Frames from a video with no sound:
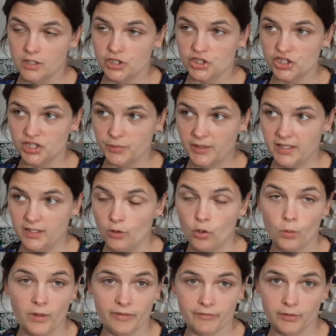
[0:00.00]
to do it, or
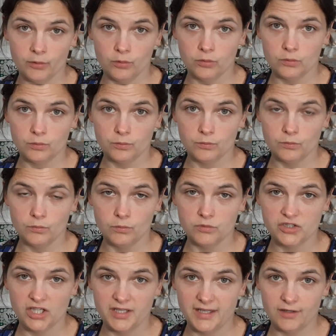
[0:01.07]
whether it will
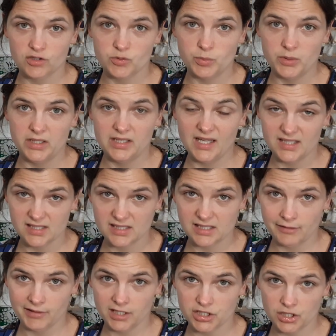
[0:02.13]
turn out to be
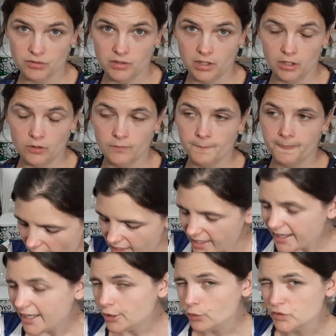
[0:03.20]
necessary, I don't know.
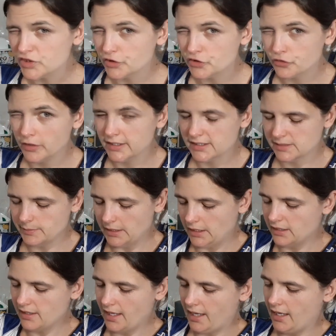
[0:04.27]
It also strikes me
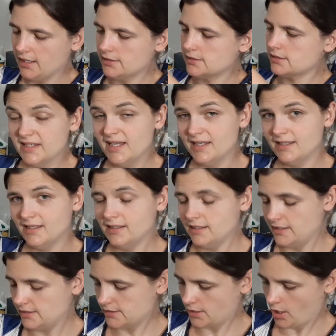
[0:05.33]
that hidden in
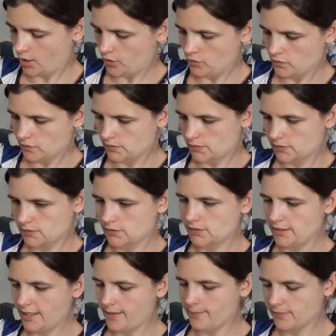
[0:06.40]
these coats,
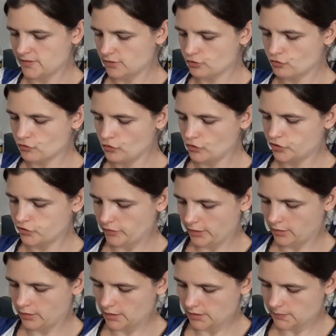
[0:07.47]
yep, there's a drawstring
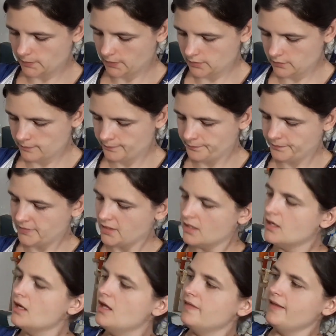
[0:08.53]
on this one,
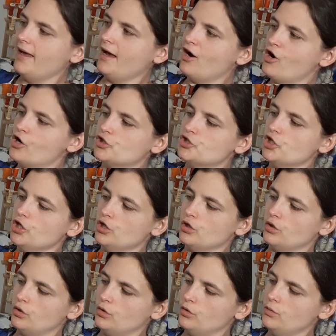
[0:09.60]
there are
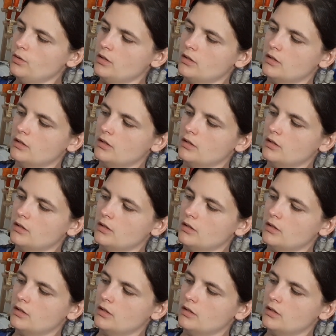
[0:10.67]
2